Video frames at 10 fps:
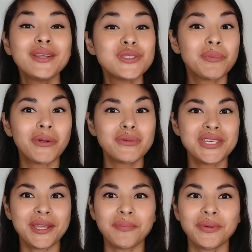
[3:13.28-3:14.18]
Here's a pro
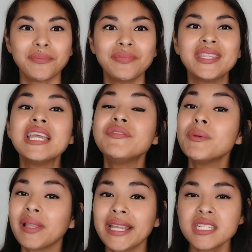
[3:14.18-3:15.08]
tip. If
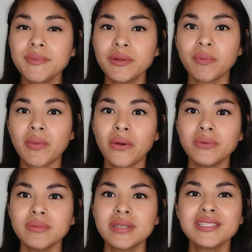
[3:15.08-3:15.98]
you plan to be
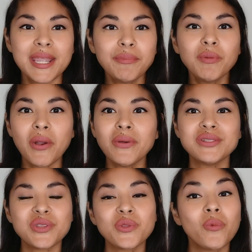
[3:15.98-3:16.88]
remote, type remote
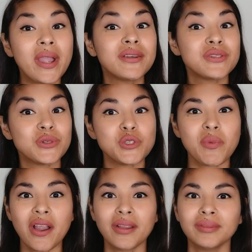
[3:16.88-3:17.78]
into the where search
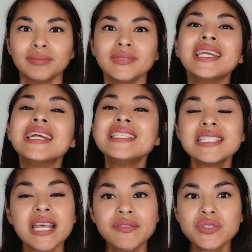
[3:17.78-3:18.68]
bar.
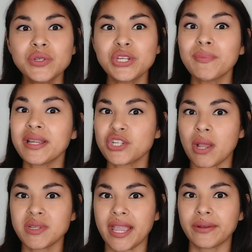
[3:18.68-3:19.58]
Instead of searching by
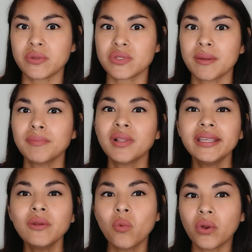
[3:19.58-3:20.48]
job titles,
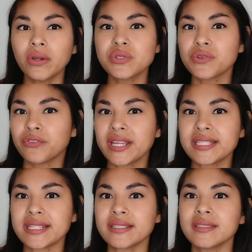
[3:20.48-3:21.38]
plug in words or
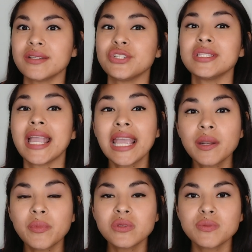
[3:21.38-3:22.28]
phrases such as
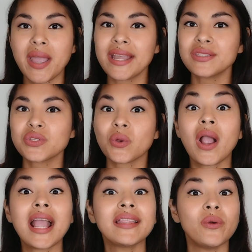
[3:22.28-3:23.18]
animals, pets, or
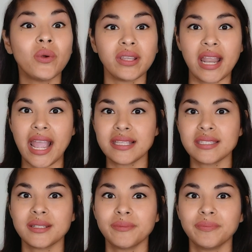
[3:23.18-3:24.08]
highly
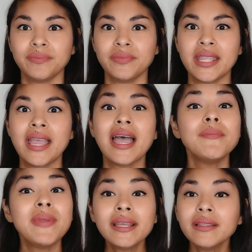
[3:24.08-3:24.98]
organized.
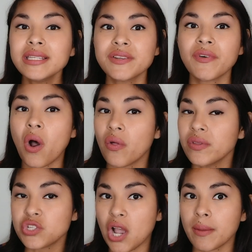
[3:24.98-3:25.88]
And make a list of all
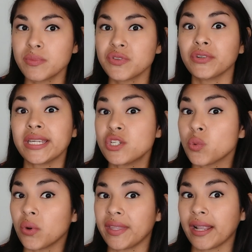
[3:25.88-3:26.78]
the jobs for
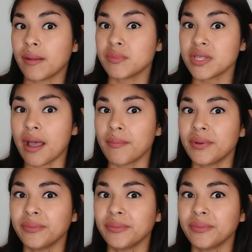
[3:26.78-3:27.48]
each word that comes up.